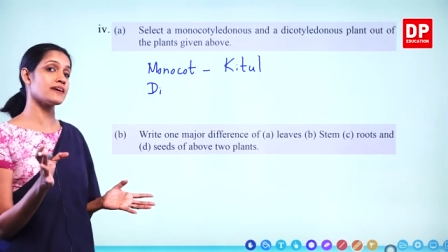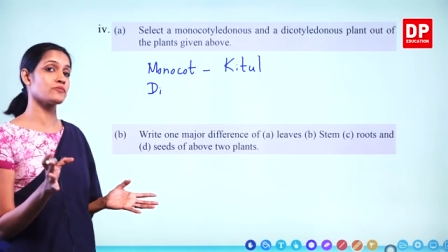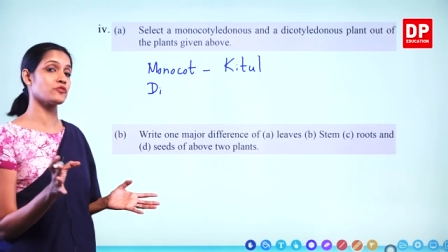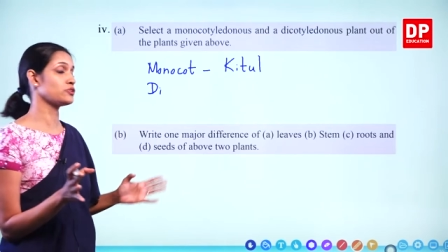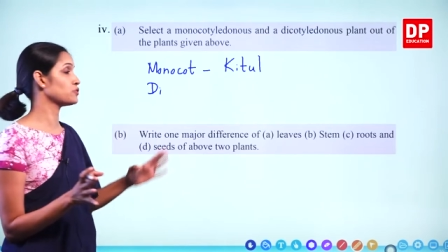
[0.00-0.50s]

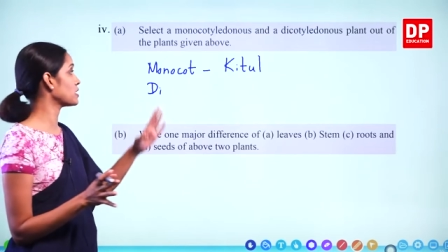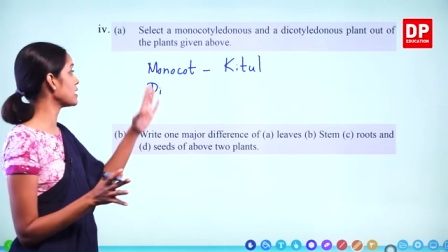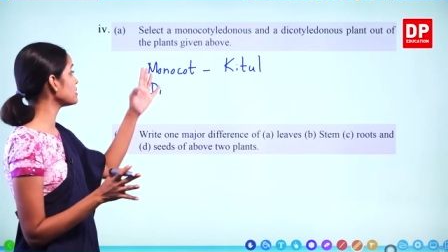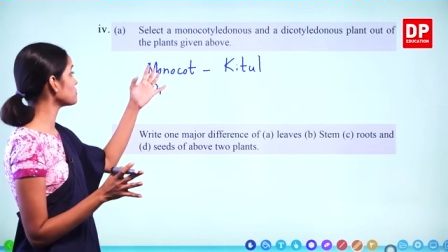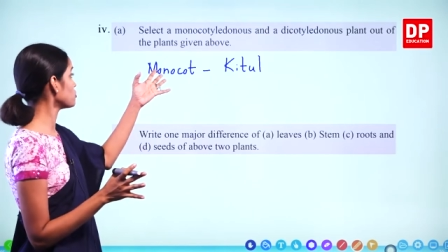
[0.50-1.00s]
I'm going to
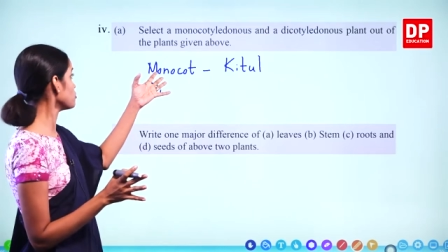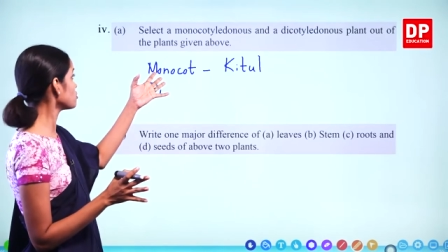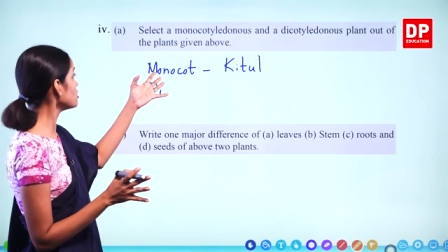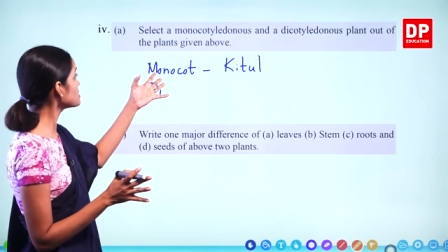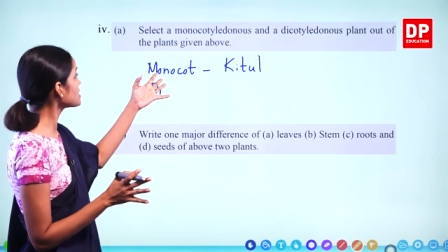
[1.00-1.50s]
write
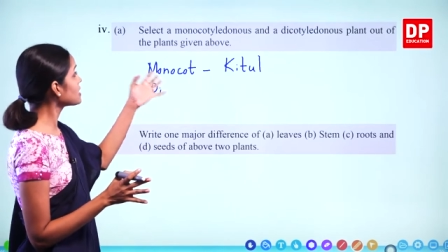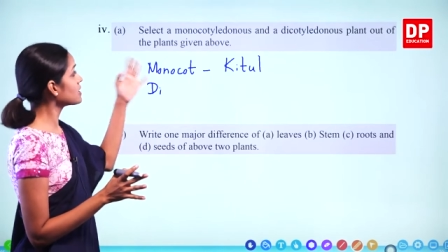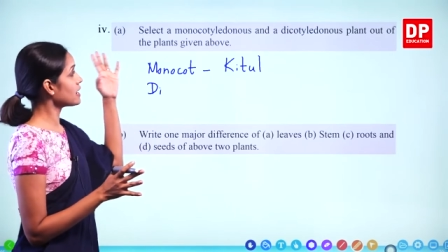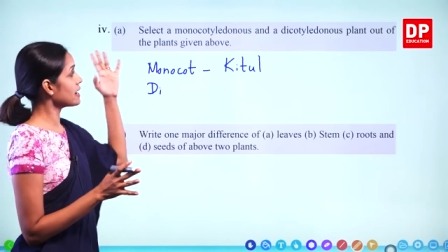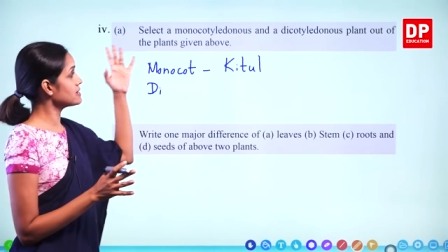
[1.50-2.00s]
monocot,
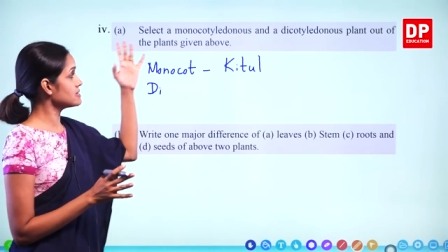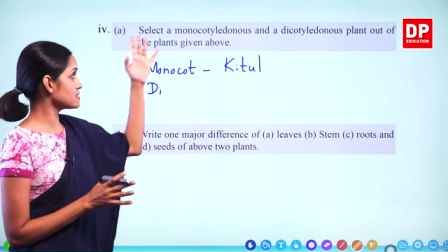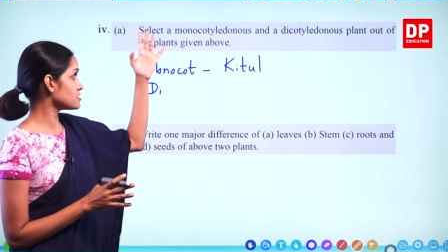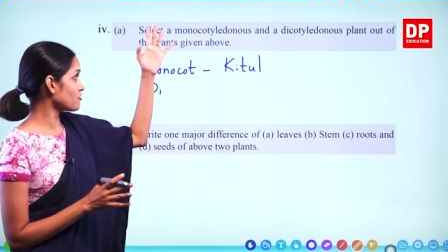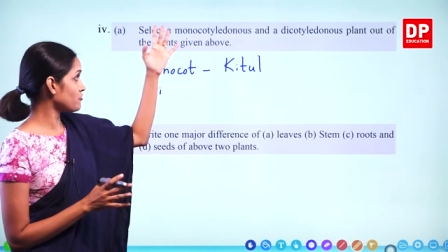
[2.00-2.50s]
and
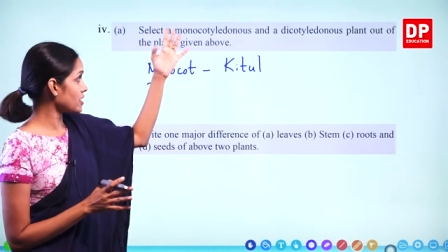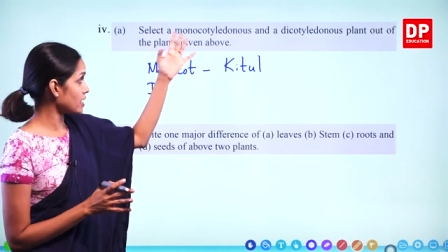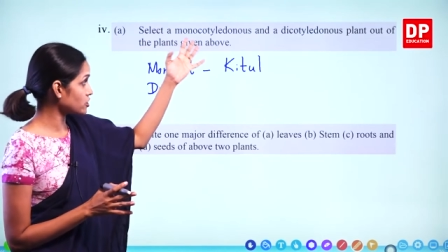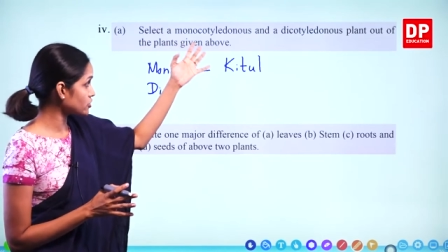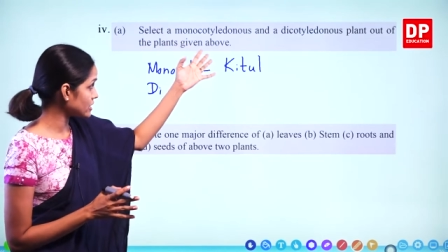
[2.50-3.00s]
instead of
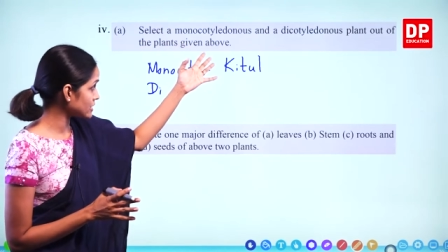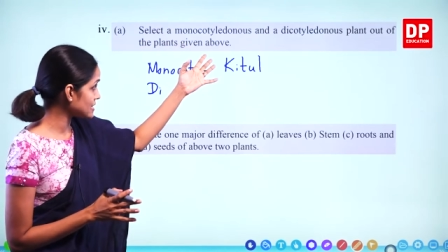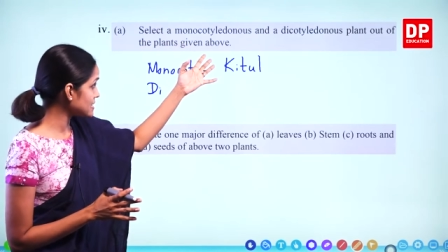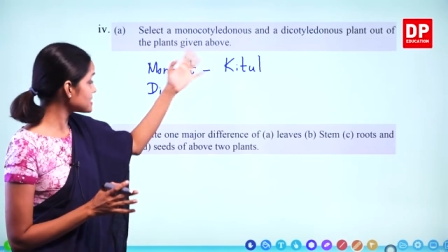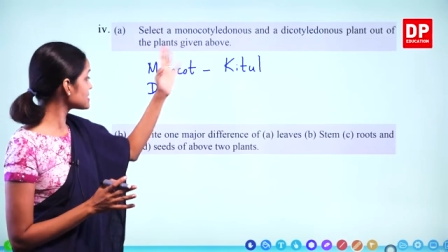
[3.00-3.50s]

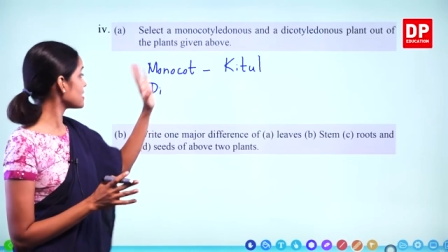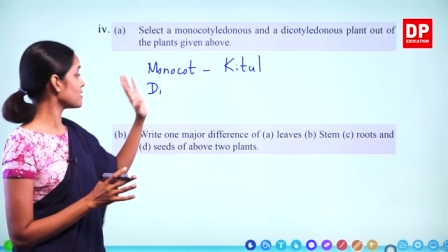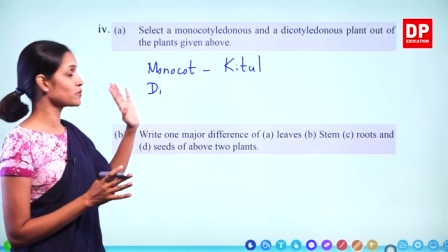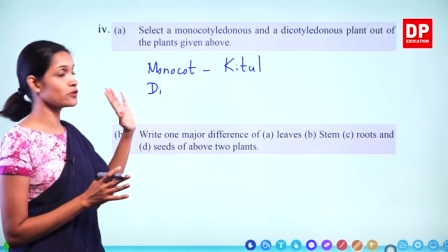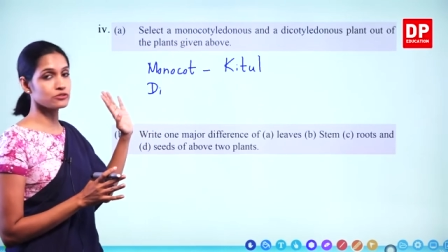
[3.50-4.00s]
dicotyledonous,
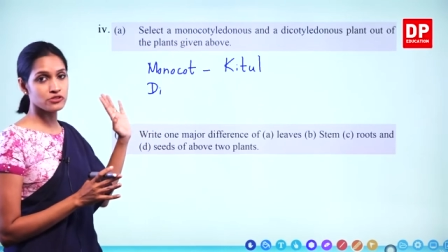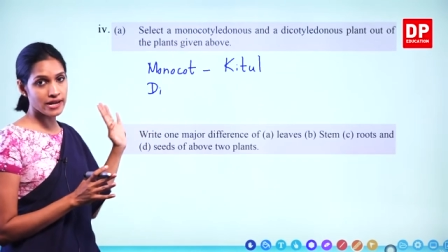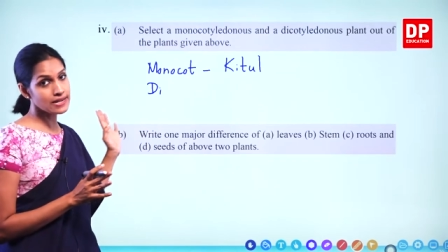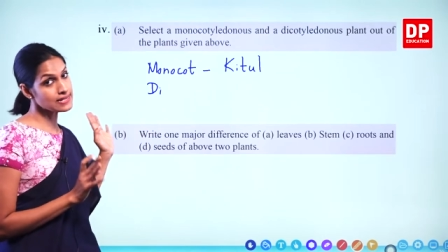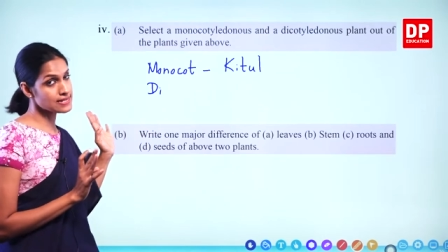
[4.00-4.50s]
I'm going to write